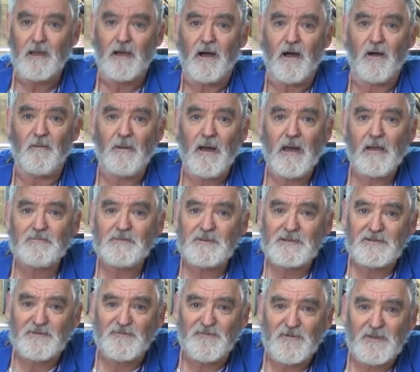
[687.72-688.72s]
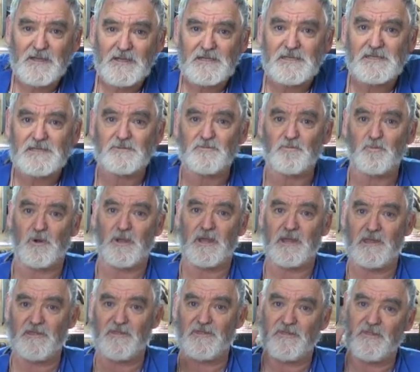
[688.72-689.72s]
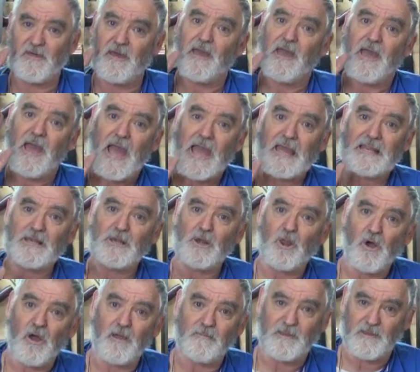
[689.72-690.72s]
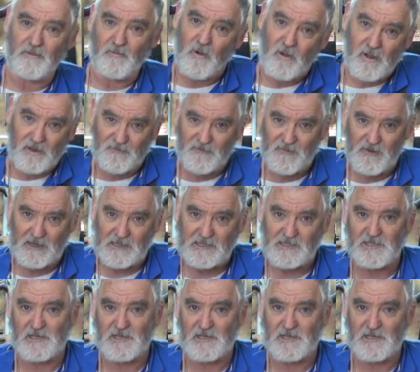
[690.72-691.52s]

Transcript: I'm hoping to finish with a liming white finish.